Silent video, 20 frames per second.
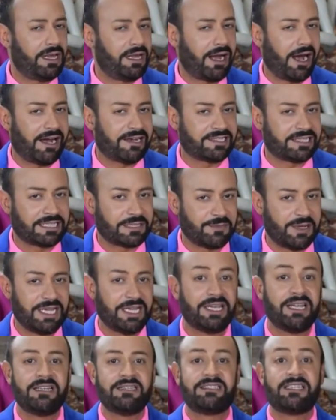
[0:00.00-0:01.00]
costs
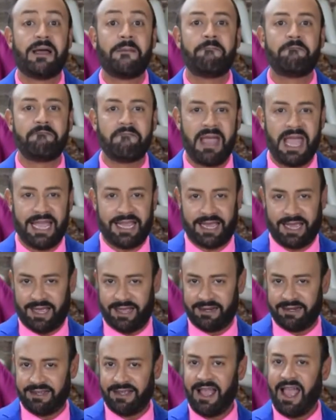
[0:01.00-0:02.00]
me to make it.